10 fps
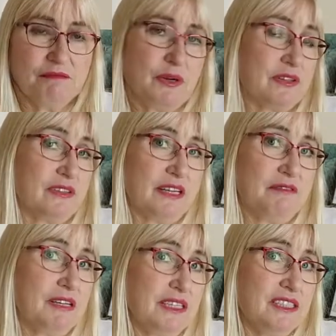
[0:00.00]
whether they're
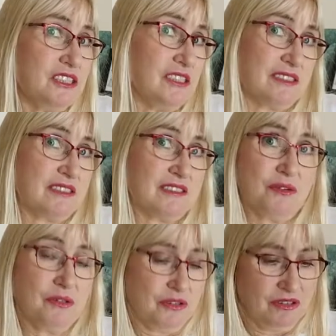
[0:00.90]
religious
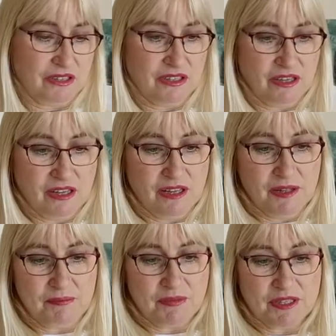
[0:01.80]
or not,
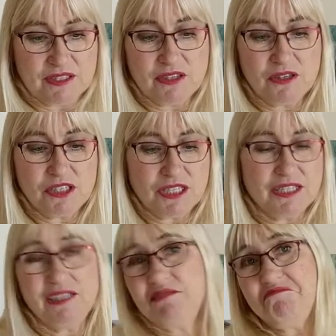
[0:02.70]

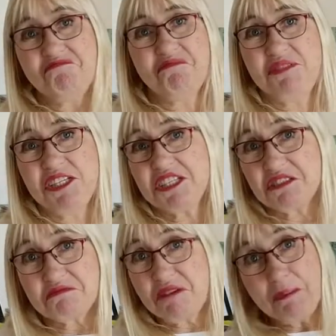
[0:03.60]
socially
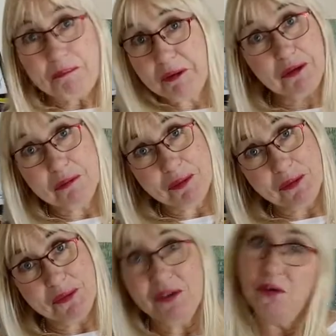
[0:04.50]

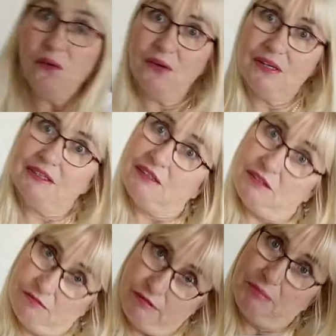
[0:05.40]
disreputable or
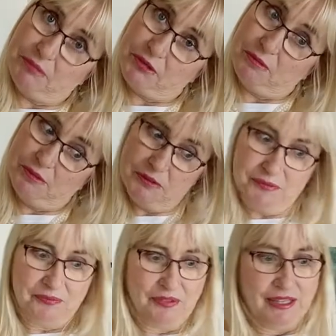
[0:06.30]
reputable,
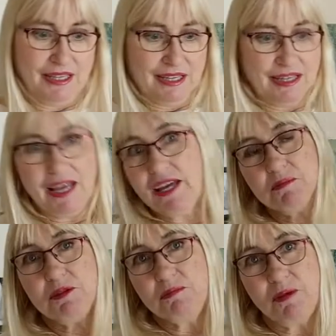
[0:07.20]

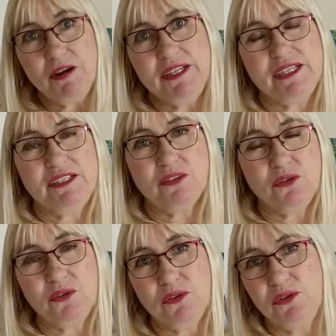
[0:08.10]
able-bodied
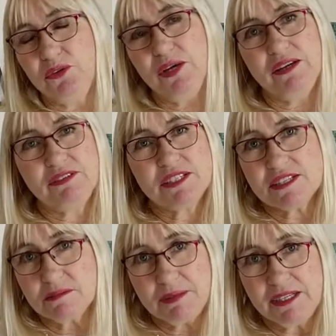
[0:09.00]
or who have a
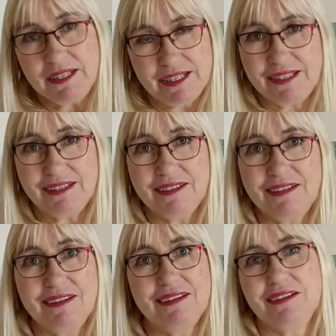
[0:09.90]
disability,
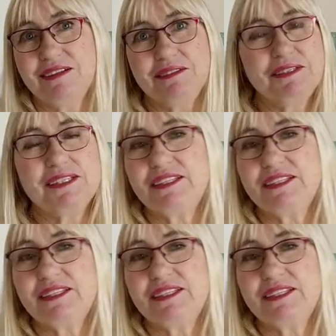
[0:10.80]
whether